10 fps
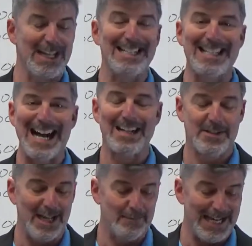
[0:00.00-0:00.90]
in doc
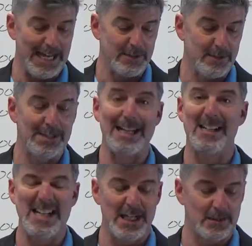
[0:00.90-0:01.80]
stamp taxes and
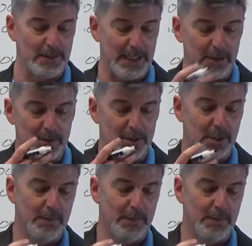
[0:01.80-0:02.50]
intangible taxes.